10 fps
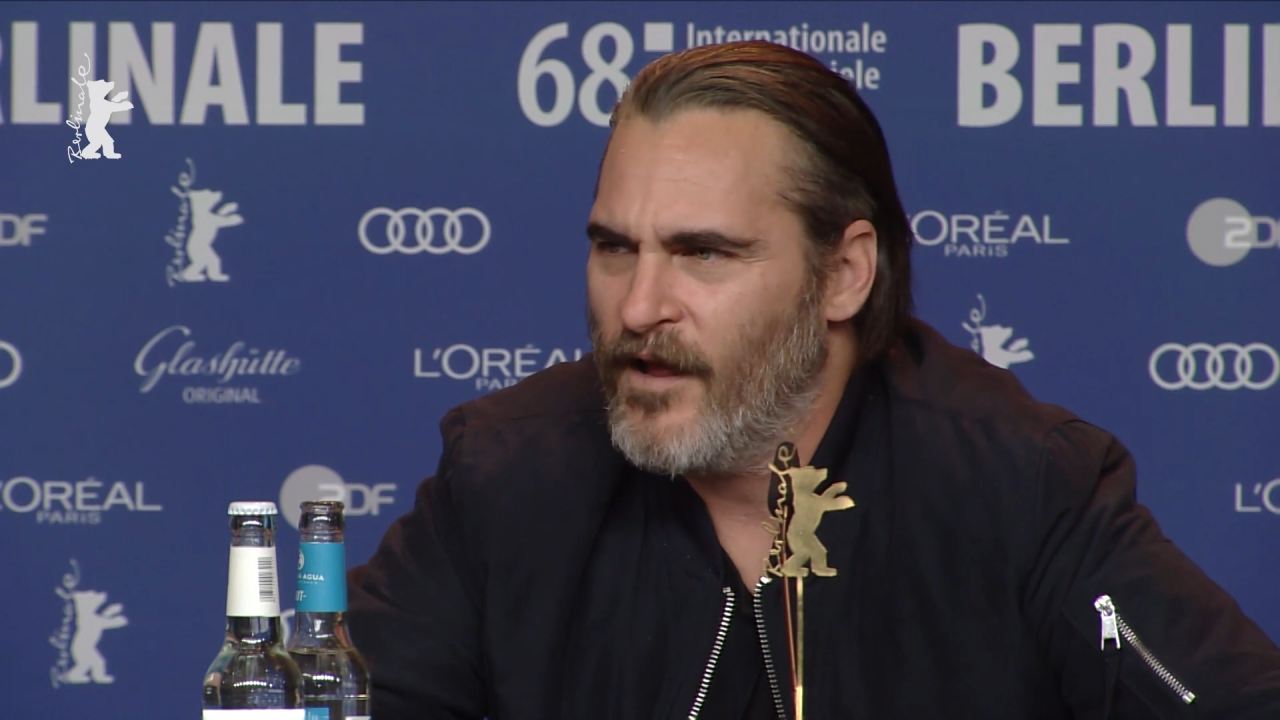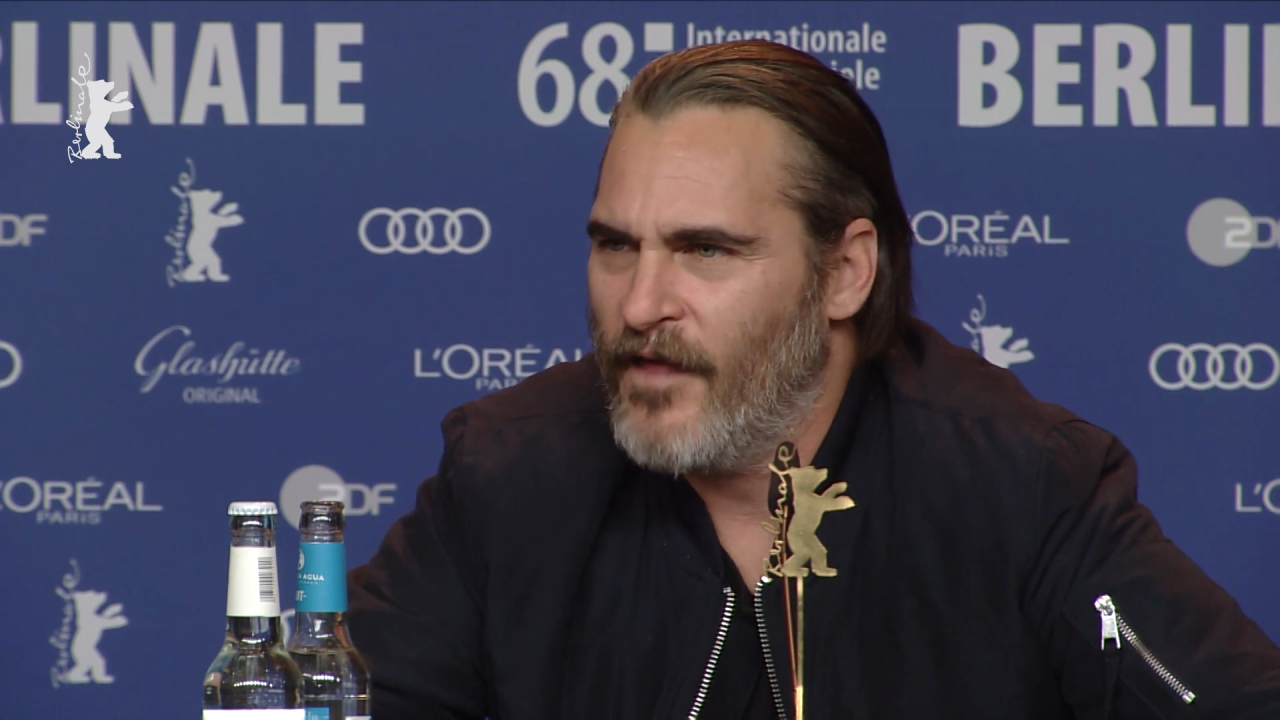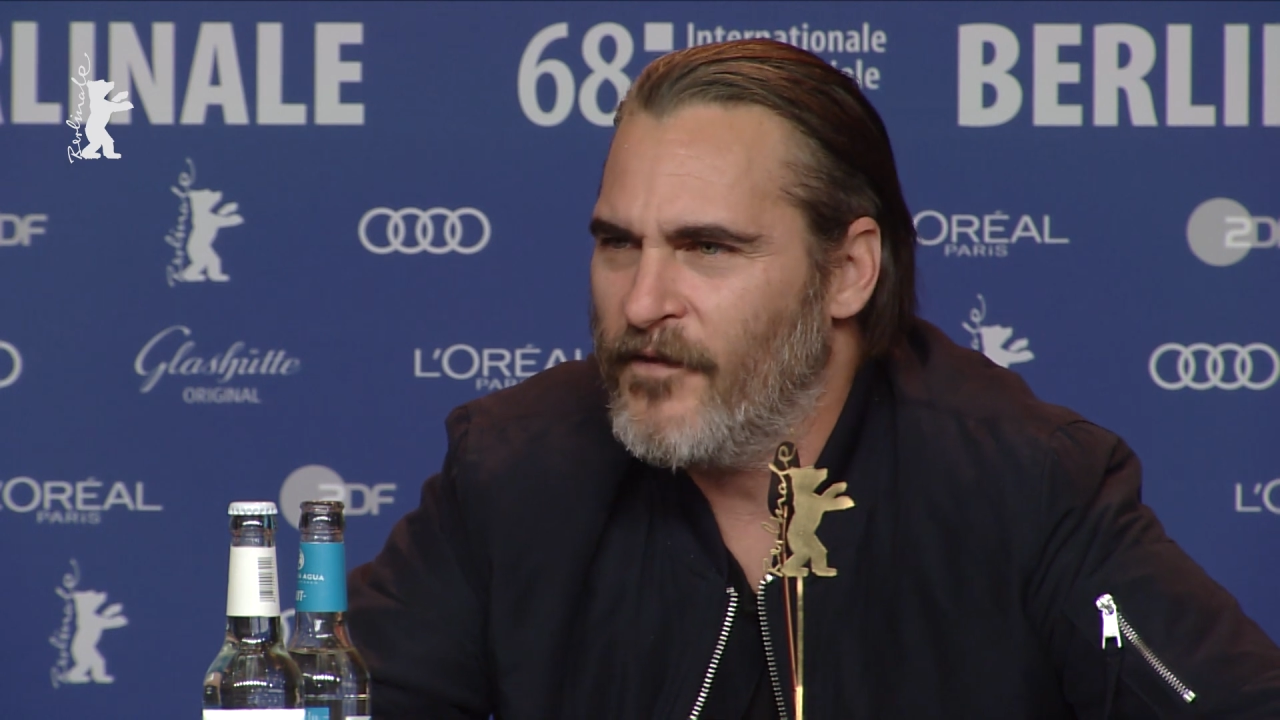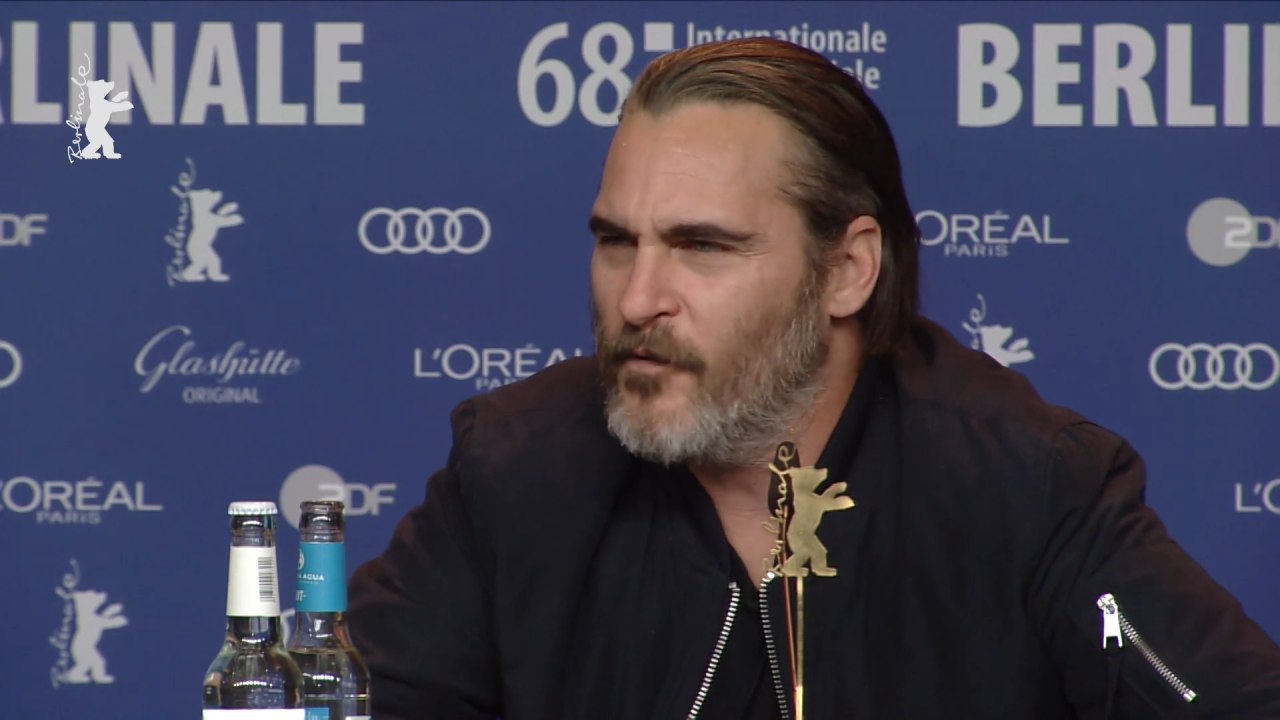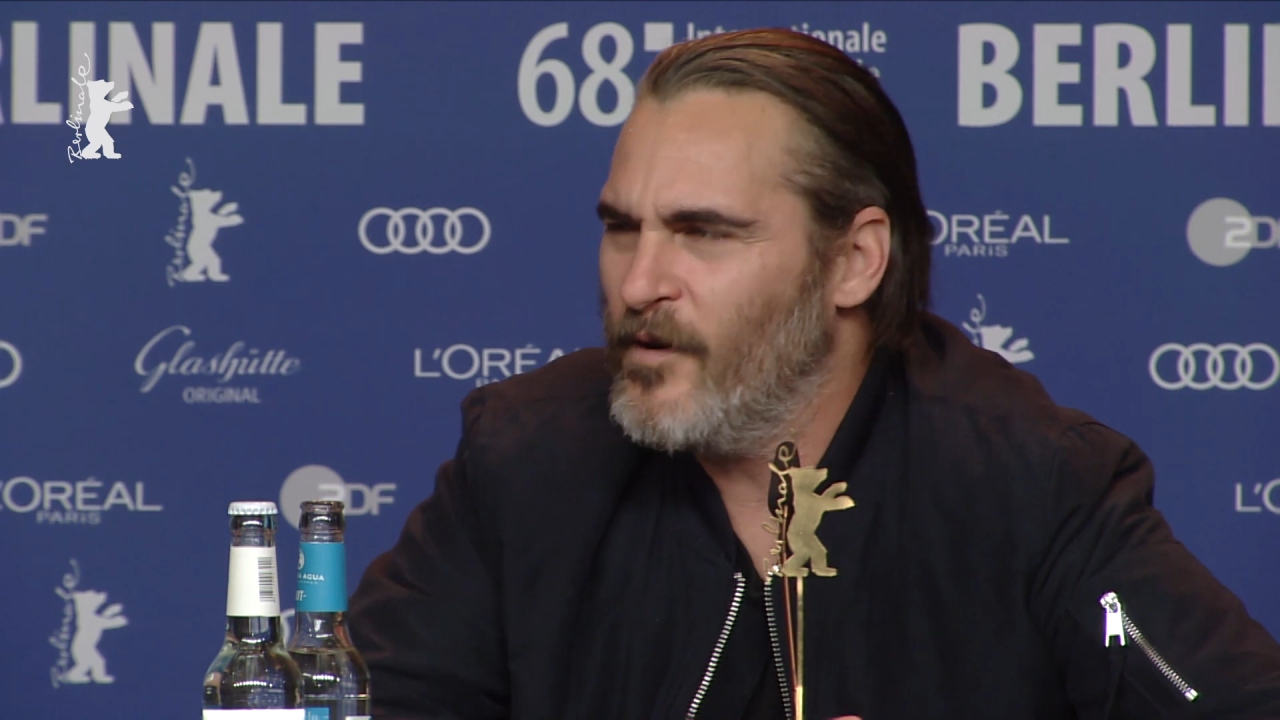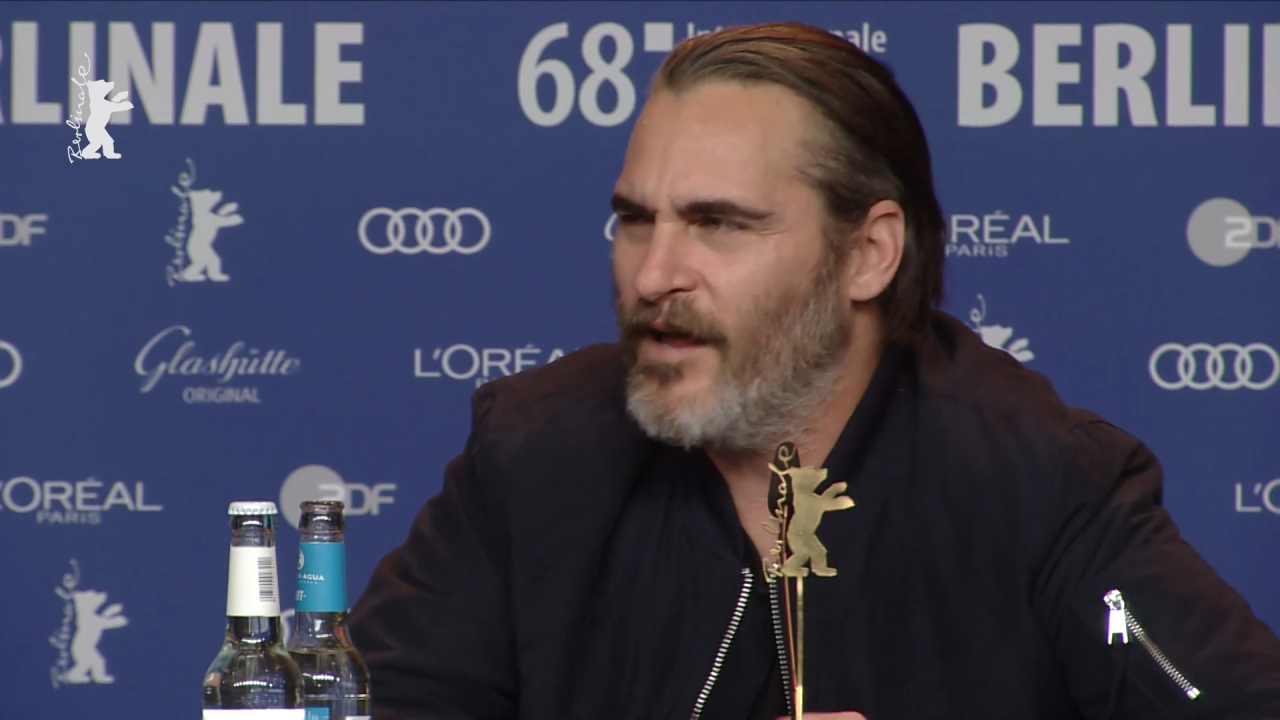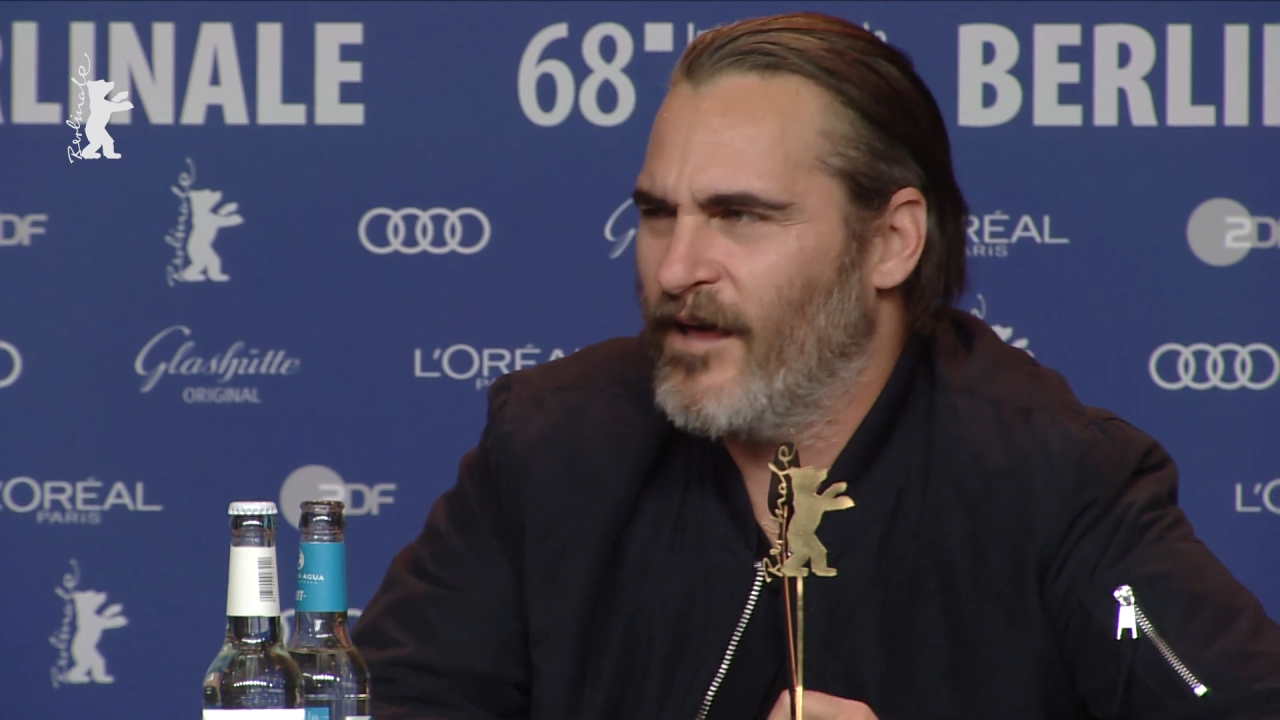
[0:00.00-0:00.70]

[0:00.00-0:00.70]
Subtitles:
I think we